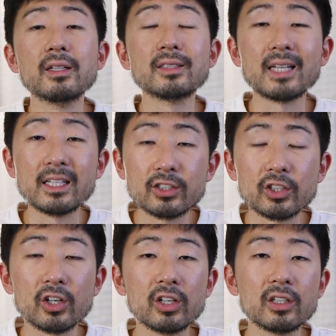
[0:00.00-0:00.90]

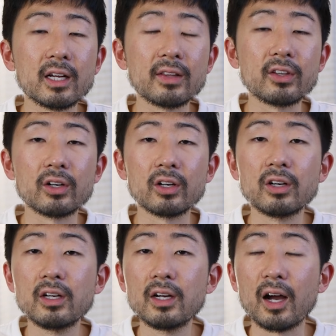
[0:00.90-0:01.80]
censored, and
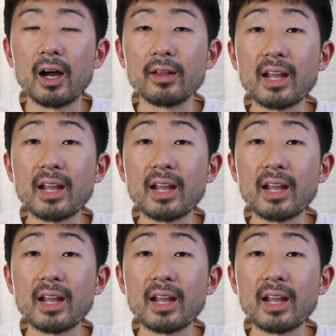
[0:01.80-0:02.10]
they're uh,